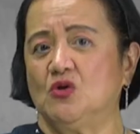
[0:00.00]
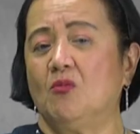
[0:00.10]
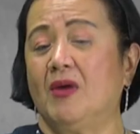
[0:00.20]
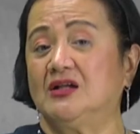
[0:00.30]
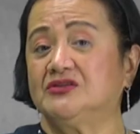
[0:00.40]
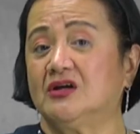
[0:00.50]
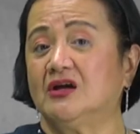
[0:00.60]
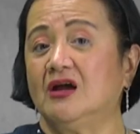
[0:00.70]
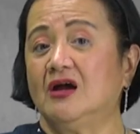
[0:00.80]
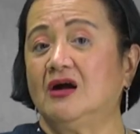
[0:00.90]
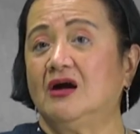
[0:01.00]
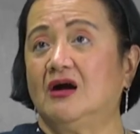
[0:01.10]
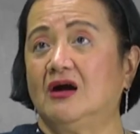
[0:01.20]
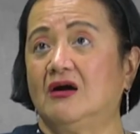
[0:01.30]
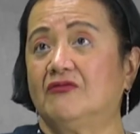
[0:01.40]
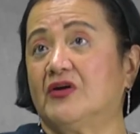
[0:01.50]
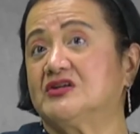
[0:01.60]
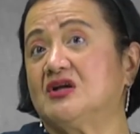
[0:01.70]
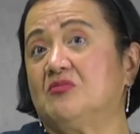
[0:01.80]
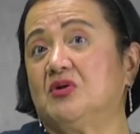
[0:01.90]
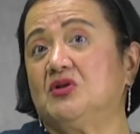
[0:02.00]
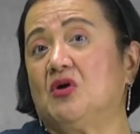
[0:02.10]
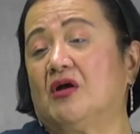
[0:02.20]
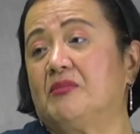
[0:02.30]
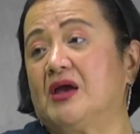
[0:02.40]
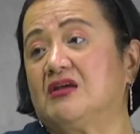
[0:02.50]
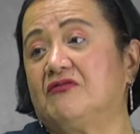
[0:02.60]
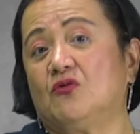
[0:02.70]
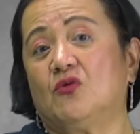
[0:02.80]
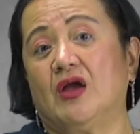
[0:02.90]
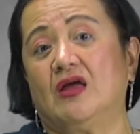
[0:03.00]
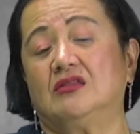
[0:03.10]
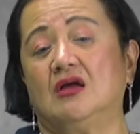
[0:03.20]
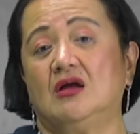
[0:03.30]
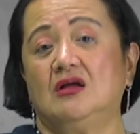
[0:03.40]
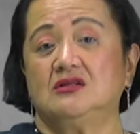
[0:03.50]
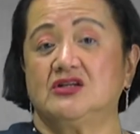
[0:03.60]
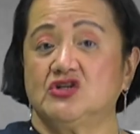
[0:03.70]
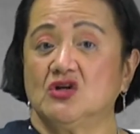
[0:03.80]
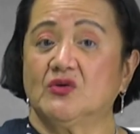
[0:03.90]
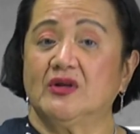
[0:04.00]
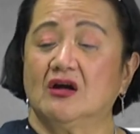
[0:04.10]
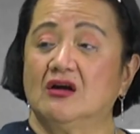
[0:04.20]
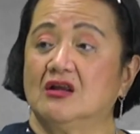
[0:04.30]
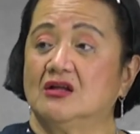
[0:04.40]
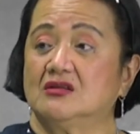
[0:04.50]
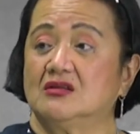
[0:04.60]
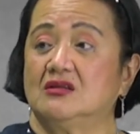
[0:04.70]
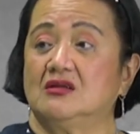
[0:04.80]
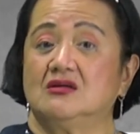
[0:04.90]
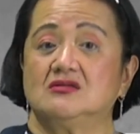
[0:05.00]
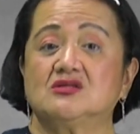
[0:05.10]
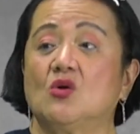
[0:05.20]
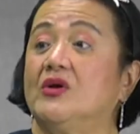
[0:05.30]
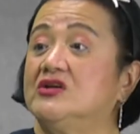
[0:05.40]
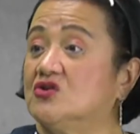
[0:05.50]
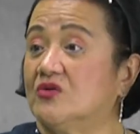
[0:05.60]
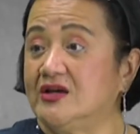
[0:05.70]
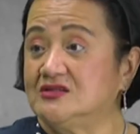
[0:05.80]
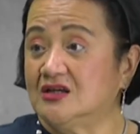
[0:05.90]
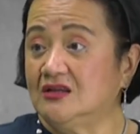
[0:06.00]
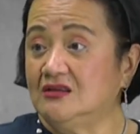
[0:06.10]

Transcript: matter, for example, you are very poor and the children are not so educated.